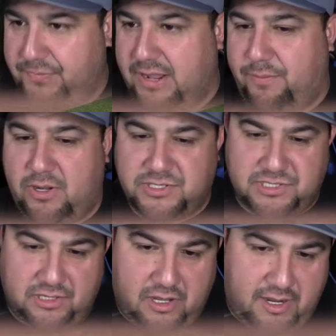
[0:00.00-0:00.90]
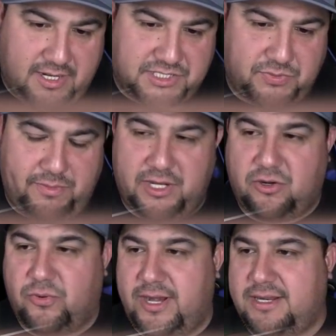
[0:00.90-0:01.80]
That ball's launched. We
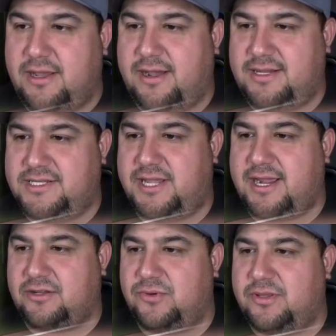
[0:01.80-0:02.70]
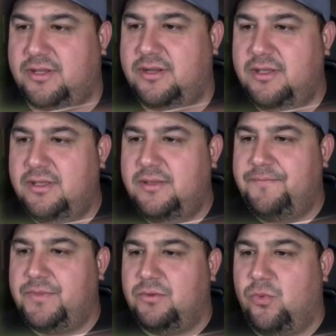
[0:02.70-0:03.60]
made great contact with it.
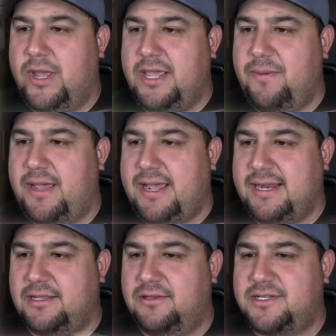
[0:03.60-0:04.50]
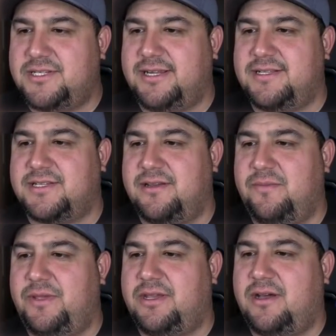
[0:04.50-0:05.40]
Way back. It looks like it's going to
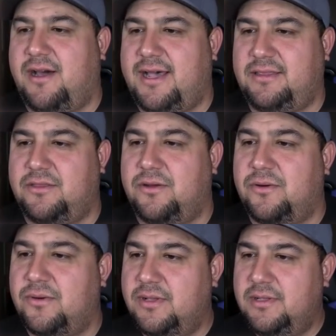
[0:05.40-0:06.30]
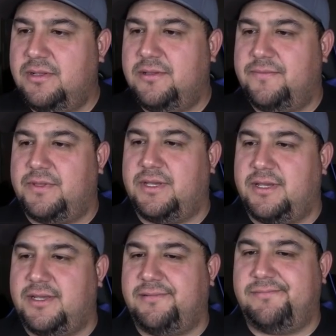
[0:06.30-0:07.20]
be caught, though.
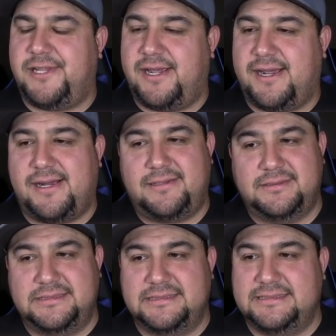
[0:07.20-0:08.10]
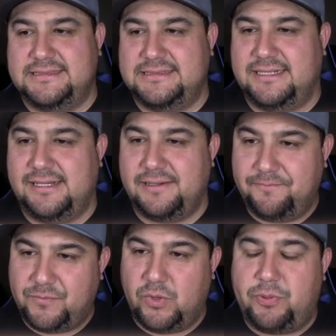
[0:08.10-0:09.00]
And, yeah,
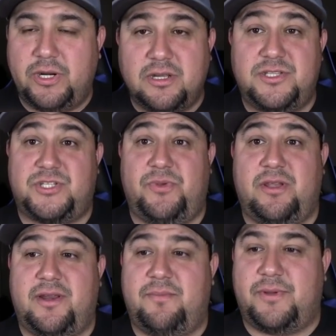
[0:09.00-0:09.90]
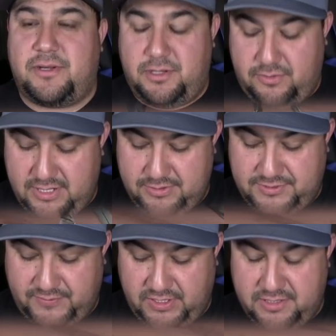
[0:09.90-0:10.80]
we put a good swing on it, but you know what I was
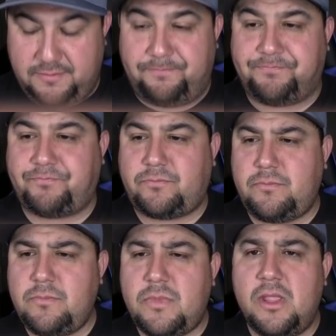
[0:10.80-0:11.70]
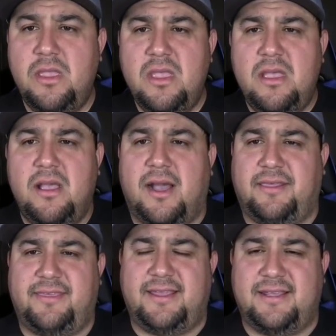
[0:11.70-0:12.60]
forgetting? I
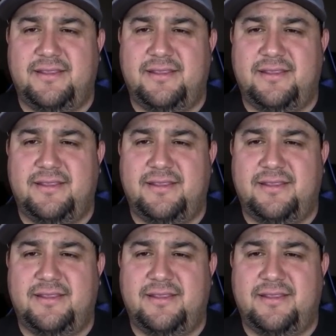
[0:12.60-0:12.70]
think